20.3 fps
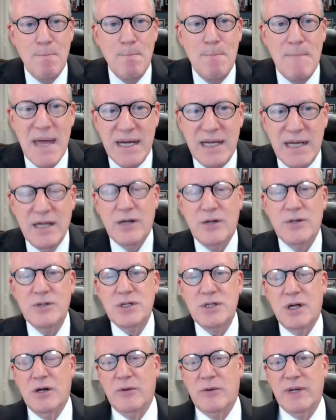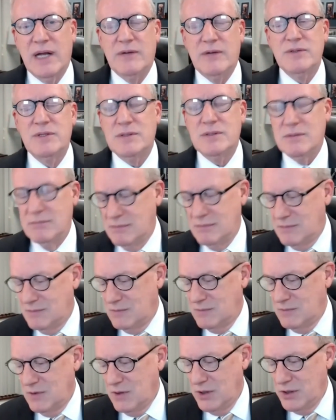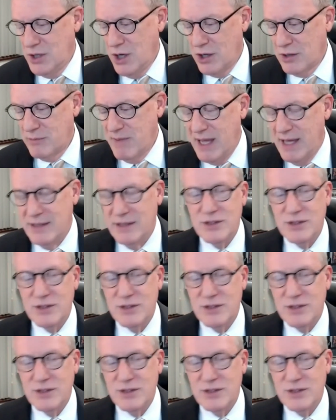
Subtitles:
Many years ago, when I was a young man in